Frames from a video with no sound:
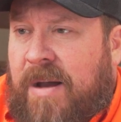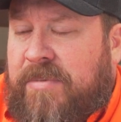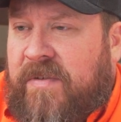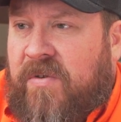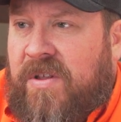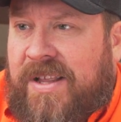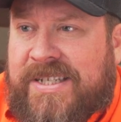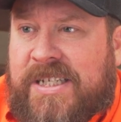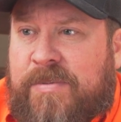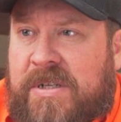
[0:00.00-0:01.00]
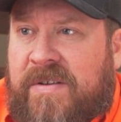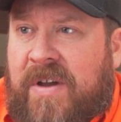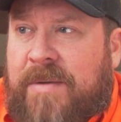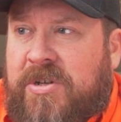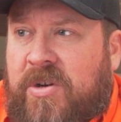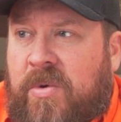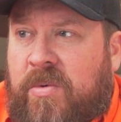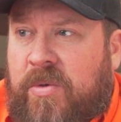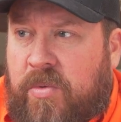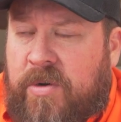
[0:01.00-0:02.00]
opted for the less expensive option and went
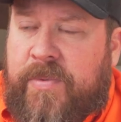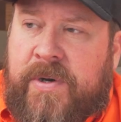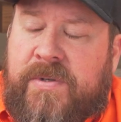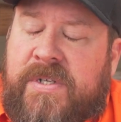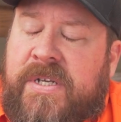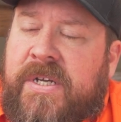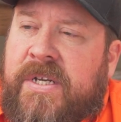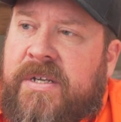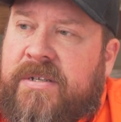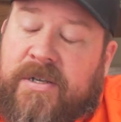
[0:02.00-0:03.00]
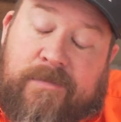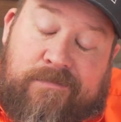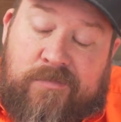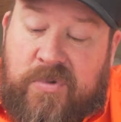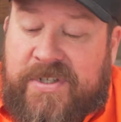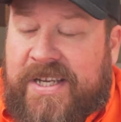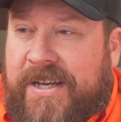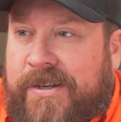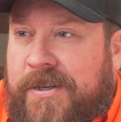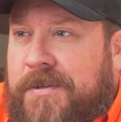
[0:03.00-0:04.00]
with wood post. So we'll see
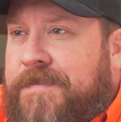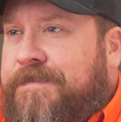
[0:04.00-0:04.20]
how it goes.